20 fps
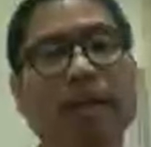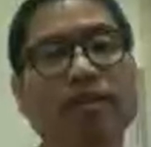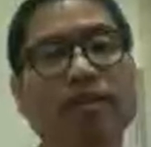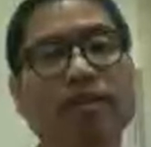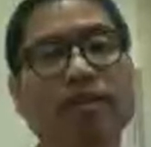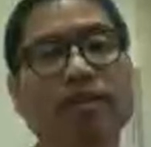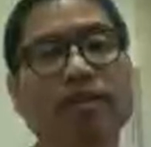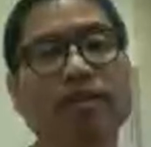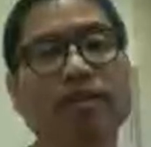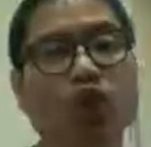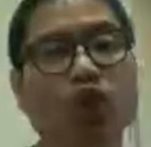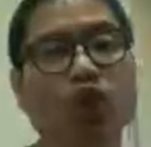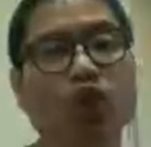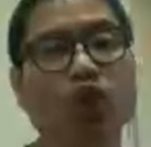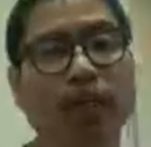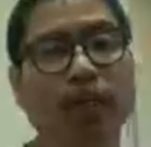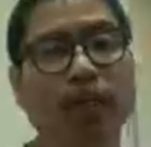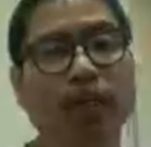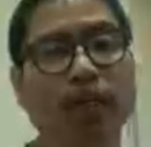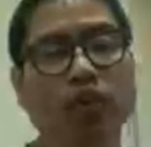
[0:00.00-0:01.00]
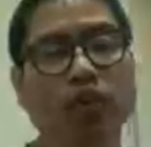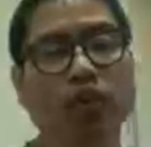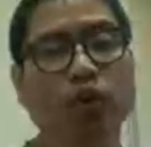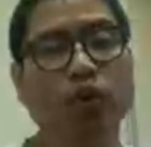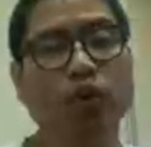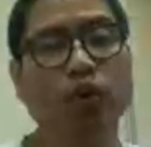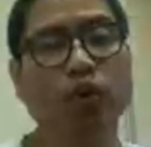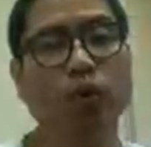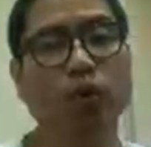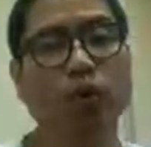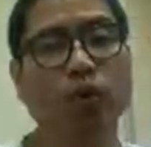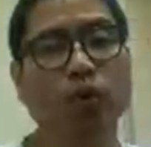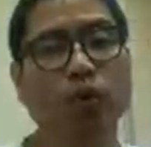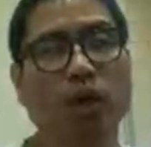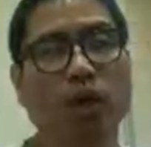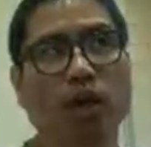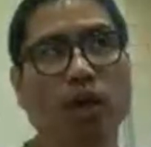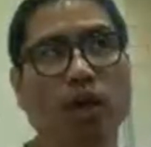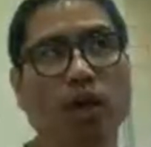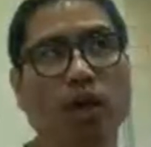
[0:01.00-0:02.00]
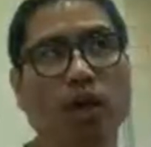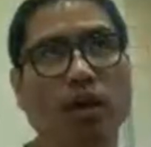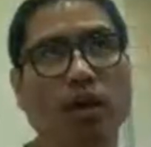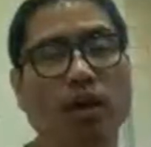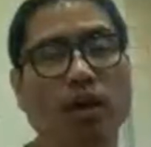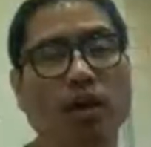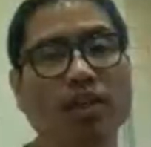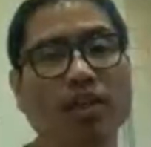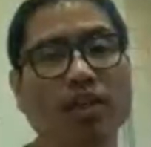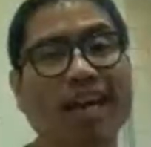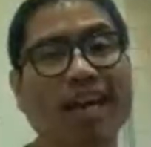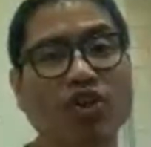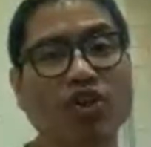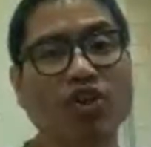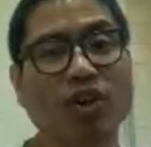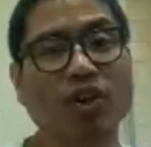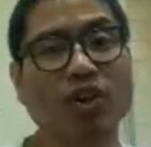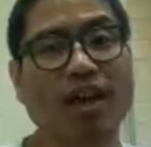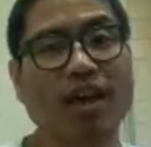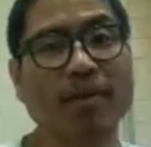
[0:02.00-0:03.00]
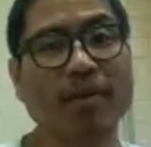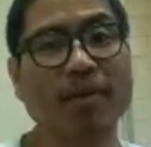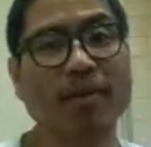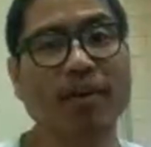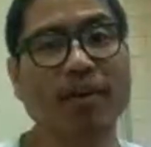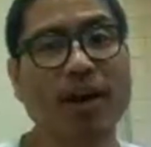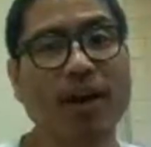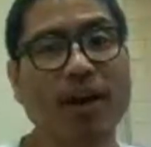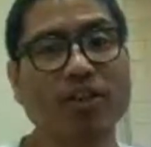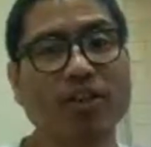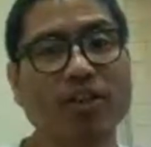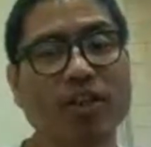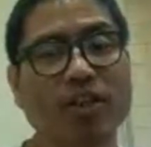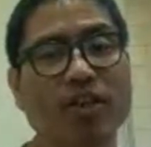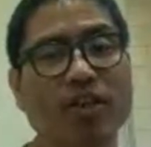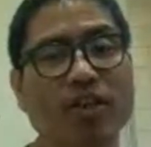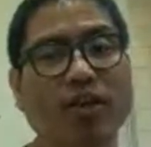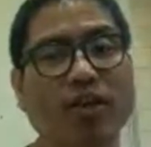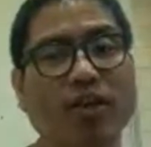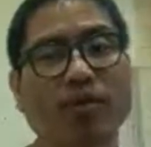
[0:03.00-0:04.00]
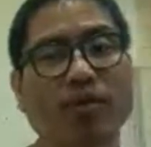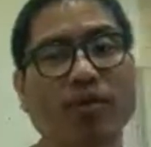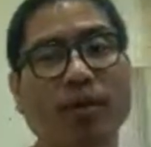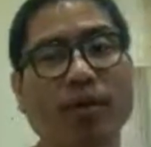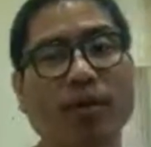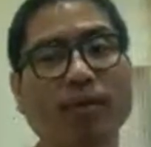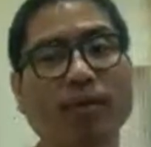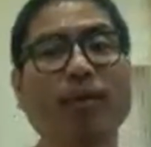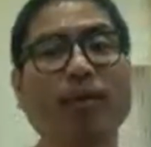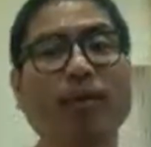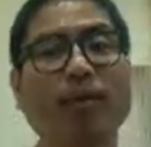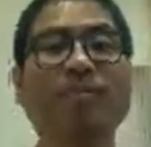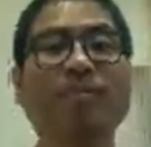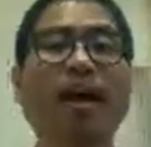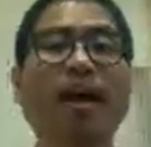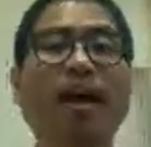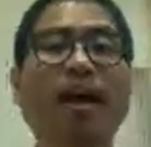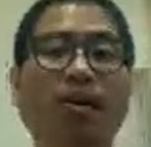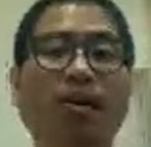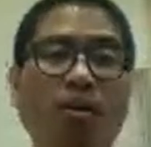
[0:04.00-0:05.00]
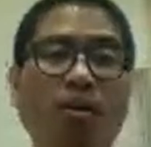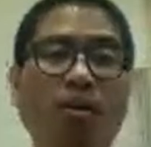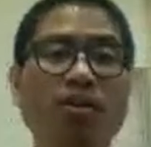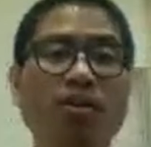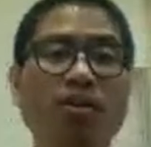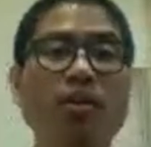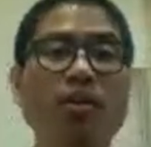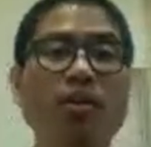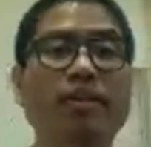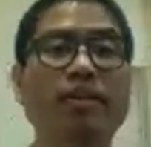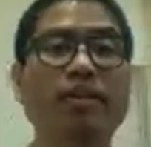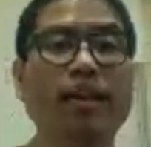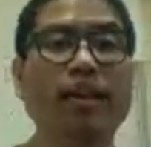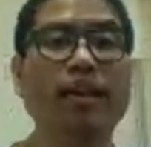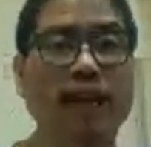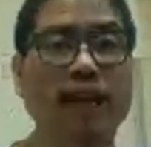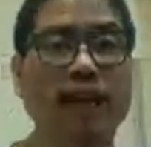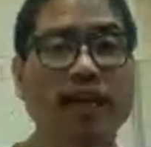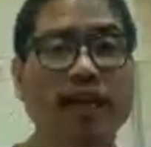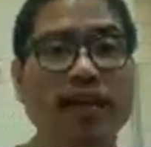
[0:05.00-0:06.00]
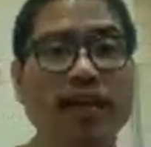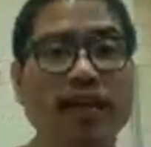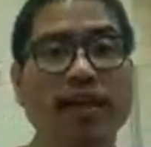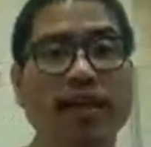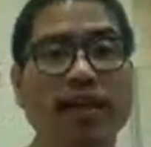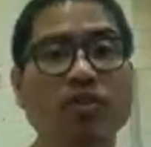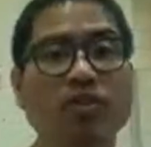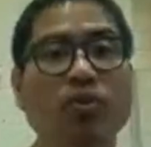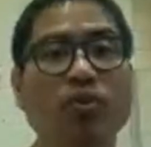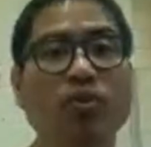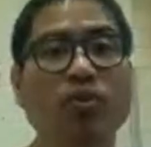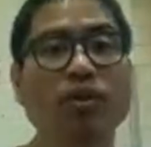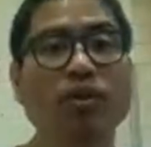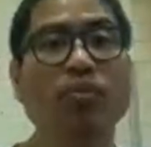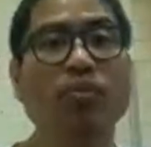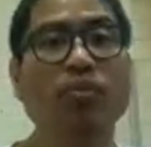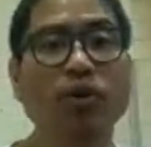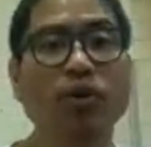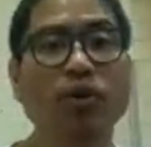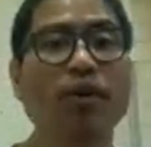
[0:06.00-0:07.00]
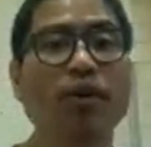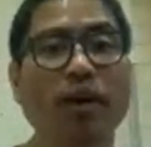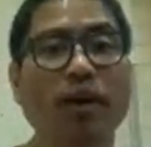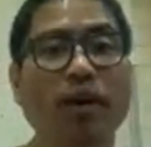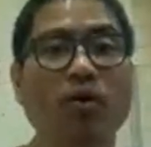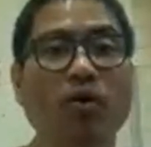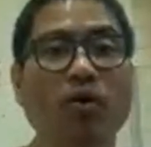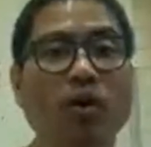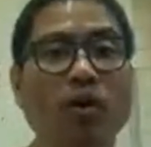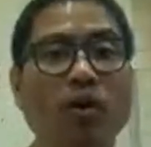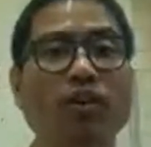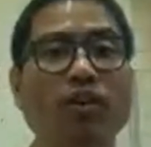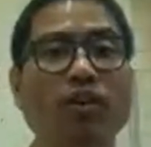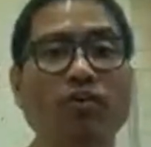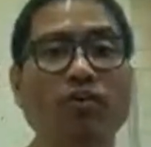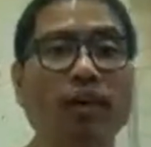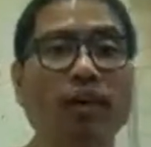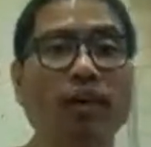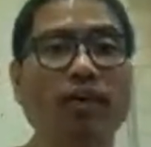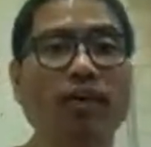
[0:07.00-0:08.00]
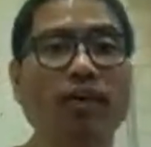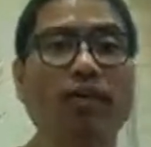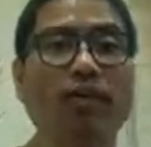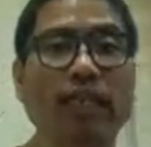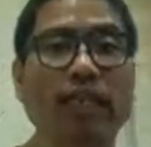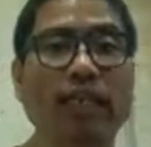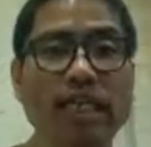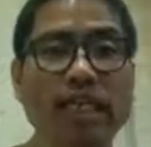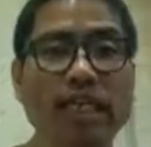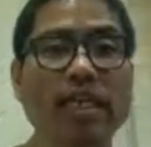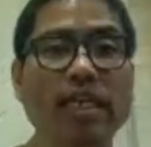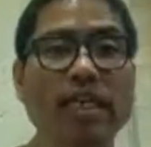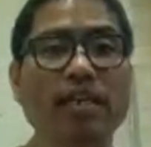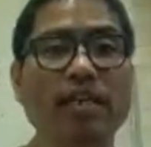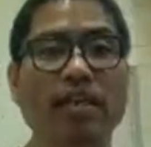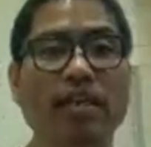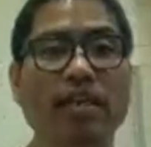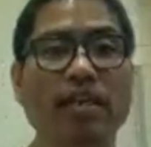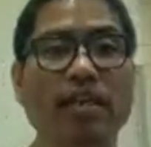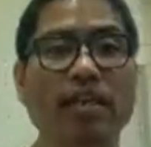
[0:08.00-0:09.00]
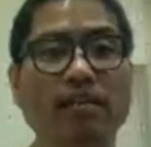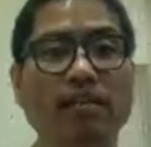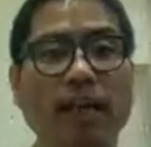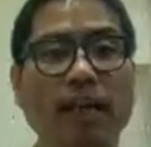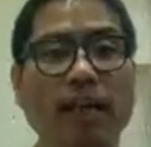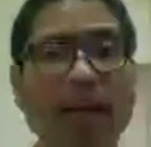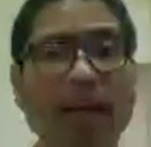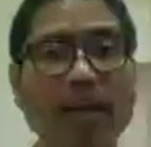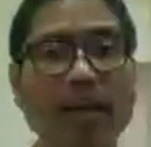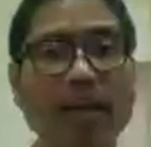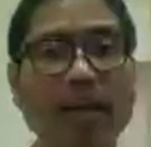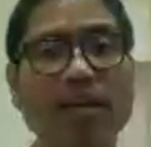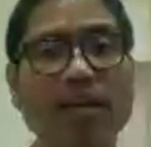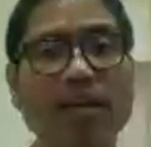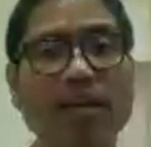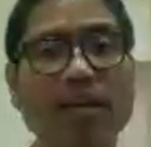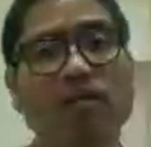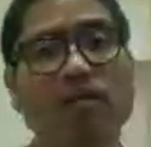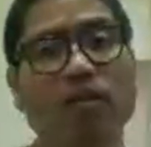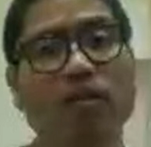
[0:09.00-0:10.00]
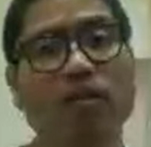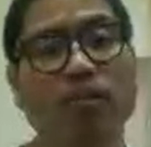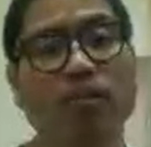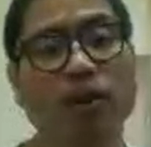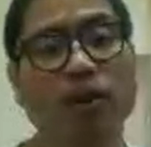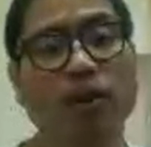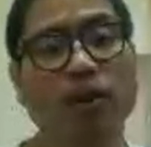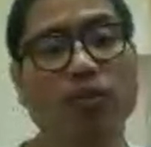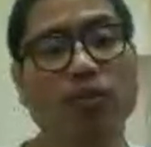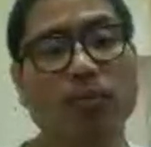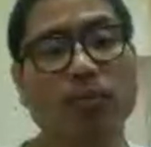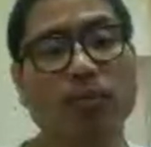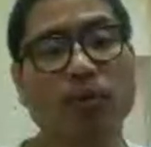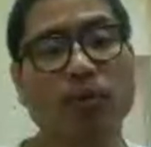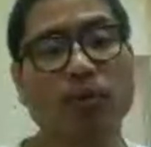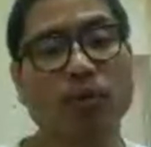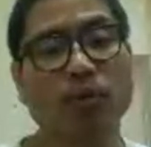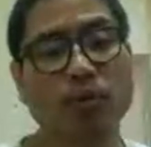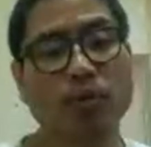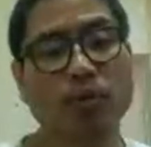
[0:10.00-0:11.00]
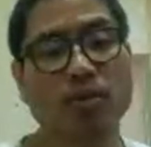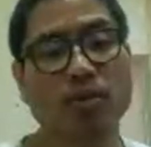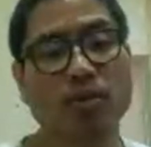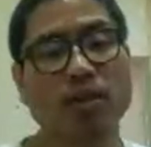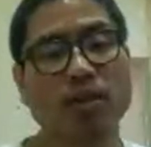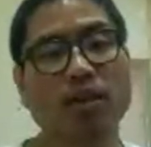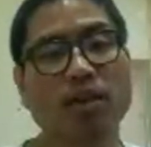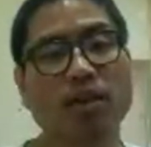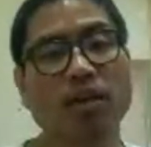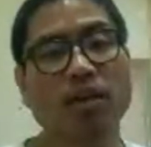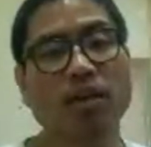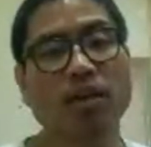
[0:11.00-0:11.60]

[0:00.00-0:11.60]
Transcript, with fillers: exists naturally due to uh, natural chemical reaction inside our body, plus the alcohol you intake. So the more you have alcohol in your body already, okay? So the more it will produce